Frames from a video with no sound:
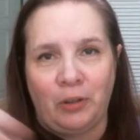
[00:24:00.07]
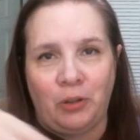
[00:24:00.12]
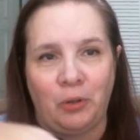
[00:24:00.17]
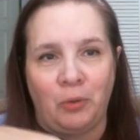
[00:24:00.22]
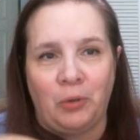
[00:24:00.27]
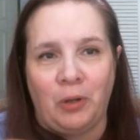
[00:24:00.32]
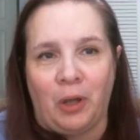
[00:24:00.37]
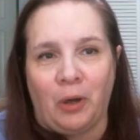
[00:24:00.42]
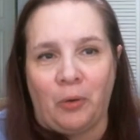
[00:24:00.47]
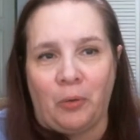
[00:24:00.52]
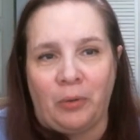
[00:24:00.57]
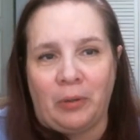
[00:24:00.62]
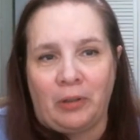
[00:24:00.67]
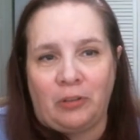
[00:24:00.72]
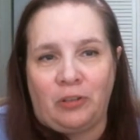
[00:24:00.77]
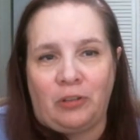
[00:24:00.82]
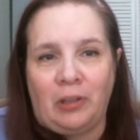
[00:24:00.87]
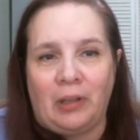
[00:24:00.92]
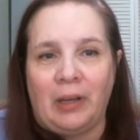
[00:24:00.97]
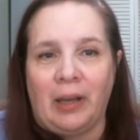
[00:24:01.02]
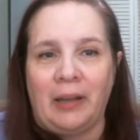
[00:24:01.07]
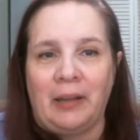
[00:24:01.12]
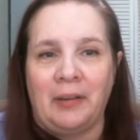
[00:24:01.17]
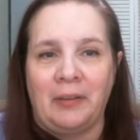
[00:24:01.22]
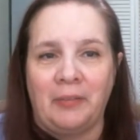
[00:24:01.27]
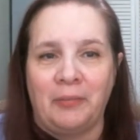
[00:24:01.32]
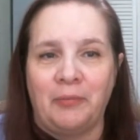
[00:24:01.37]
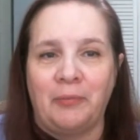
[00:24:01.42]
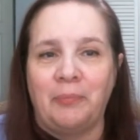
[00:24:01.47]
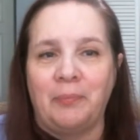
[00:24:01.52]
you know that she kind
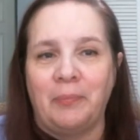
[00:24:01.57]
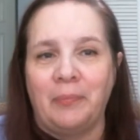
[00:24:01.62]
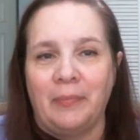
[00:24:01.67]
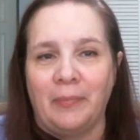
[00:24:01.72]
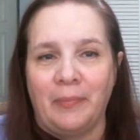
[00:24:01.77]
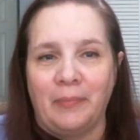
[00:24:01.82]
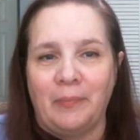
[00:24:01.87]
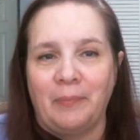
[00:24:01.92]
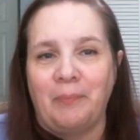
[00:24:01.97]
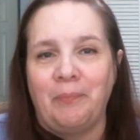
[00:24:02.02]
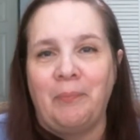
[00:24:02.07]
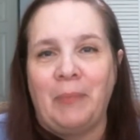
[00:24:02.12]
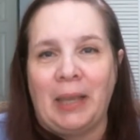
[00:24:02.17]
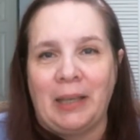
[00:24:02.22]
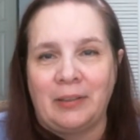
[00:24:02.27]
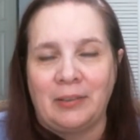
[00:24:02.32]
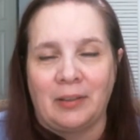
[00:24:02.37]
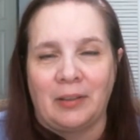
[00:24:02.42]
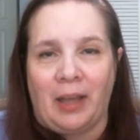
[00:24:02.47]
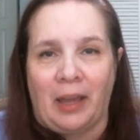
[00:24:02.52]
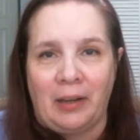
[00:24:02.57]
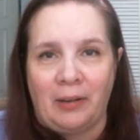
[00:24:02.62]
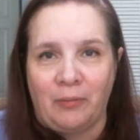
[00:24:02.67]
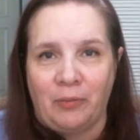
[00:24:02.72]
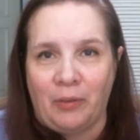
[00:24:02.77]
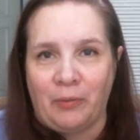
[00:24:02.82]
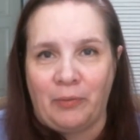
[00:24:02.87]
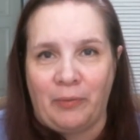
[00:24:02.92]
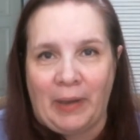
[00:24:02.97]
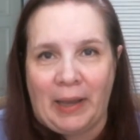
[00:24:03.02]
of makes light of
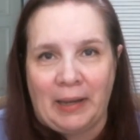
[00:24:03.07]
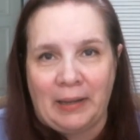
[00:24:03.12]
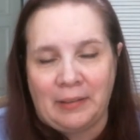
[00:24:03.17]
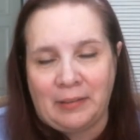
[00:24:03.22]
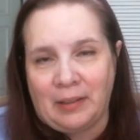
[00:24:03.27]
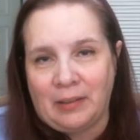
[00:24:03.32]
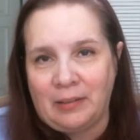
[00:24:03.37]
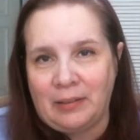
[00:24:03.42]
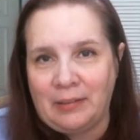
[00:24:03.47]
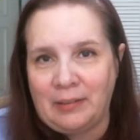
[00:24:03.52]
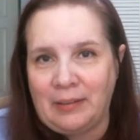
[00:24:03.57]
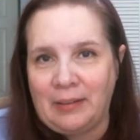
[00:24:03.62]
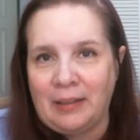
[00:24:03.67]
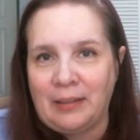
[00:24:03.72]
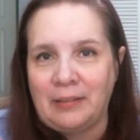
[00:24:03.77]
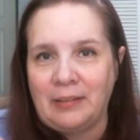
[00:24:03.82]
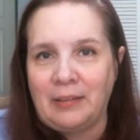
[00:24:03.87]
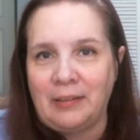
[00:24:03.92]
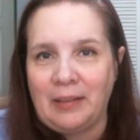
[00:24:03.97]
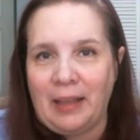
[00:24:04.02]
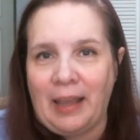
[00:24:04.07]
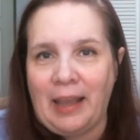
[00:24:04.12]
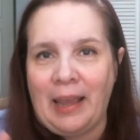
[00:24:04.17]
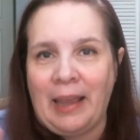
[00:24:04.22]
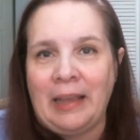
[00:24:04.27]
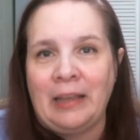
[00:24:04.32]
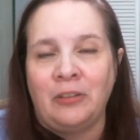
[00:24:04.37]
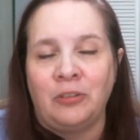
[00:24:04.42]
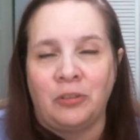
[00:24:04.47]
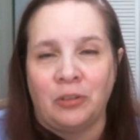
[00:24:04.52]
the fact that the
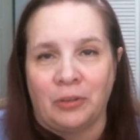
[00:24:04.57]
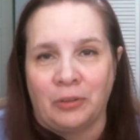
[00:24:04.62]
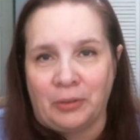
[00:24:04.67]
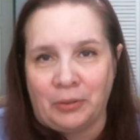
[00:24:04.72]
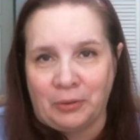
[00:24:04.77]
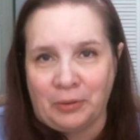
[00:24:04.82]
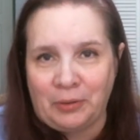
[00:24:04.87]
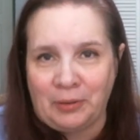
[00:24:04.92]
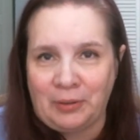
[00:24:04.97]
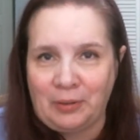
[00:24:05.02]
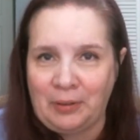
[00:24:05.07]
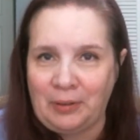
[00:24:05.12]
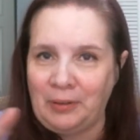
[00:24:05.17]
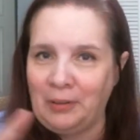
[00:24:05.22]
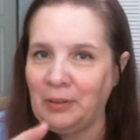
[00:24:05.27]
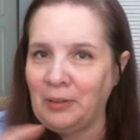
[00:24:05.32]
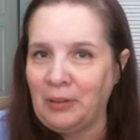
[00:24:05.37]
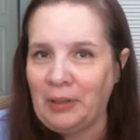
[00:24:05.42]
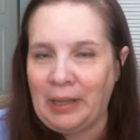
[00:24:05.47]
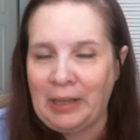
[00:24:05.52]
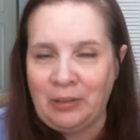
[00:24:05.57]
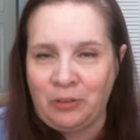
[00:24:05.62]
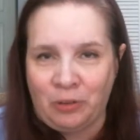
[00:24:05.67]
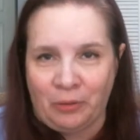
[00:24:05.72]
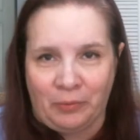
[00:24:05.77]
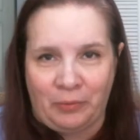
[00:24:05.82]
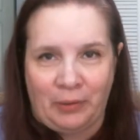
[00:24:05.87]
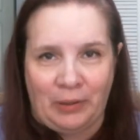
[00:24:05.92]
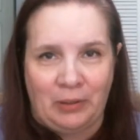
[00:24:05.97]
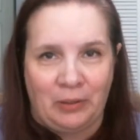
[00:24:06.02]
angels, little
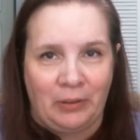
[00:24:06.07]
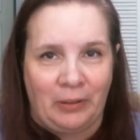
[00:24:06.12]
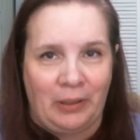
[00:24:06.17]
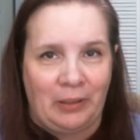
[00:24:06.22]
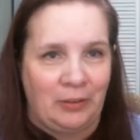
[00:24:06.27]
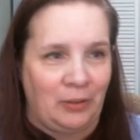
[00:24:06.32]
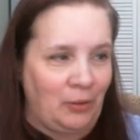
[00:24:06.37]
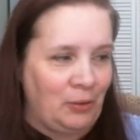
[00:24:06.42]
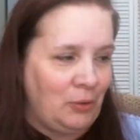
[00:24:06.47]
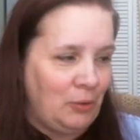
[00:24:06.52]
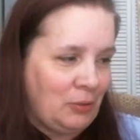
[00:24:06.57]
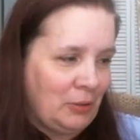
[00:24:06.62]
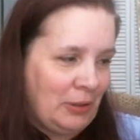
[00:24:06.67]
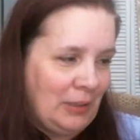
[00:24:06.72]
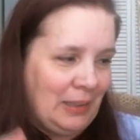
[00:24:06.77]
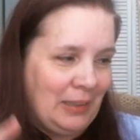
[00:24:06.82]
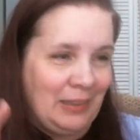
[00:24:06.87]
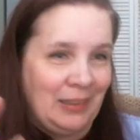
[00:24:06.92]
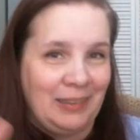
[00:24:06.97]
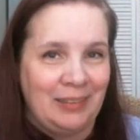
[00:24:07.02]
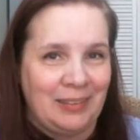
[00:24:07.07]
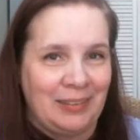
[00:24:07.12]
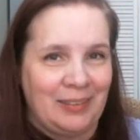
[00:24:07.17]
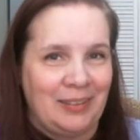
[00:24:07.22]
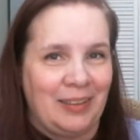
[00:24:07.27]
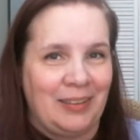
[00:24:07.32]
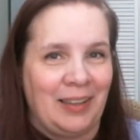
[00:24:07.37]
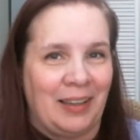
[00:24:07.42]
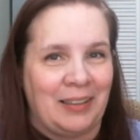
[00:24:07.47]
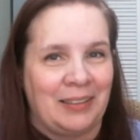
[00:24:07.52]
angel figurines are usually in these
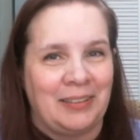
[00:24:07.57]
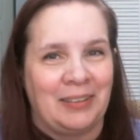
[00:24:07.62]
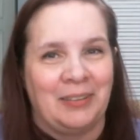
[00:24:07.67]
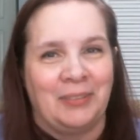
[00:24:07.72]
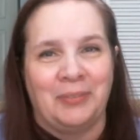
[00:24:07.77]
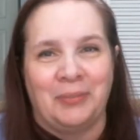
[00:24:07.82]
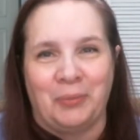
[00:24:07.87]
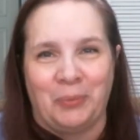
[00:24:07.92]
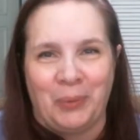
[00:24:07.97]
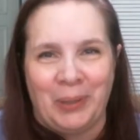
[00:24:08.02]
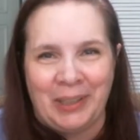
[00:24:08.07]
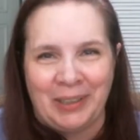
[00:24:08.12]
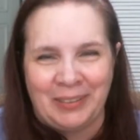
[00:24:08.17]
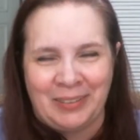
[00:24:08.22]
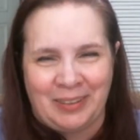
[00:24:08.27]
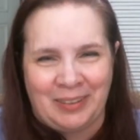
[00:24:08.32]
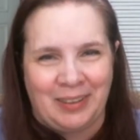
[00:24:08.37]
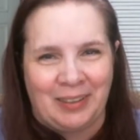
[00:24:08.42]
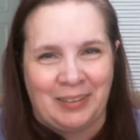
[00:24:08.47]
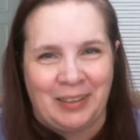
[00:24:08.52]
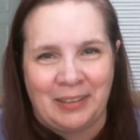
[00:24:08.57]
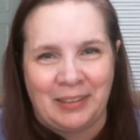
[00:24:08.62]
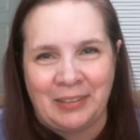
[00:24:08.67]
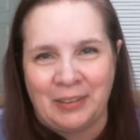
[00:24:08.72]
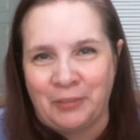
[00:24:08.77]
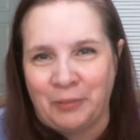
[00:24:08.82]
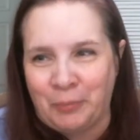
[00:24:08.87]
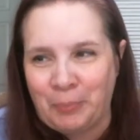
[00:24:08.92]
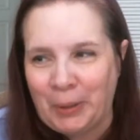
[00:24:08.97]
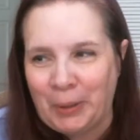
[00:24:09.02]
seductive, weird
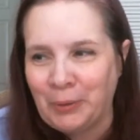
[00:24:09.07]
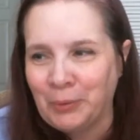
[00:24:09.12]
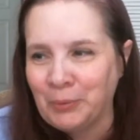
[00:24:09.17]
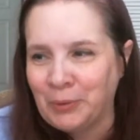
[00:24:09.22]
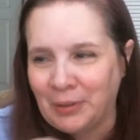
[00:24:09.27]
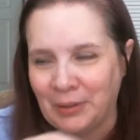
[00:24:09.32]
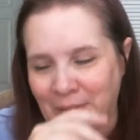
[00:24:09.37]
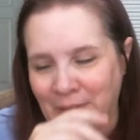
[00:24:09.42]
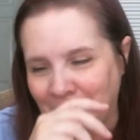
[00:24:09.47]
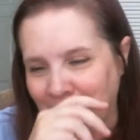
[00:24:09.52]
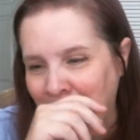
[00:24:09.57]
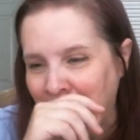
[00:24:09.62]
seductive poses.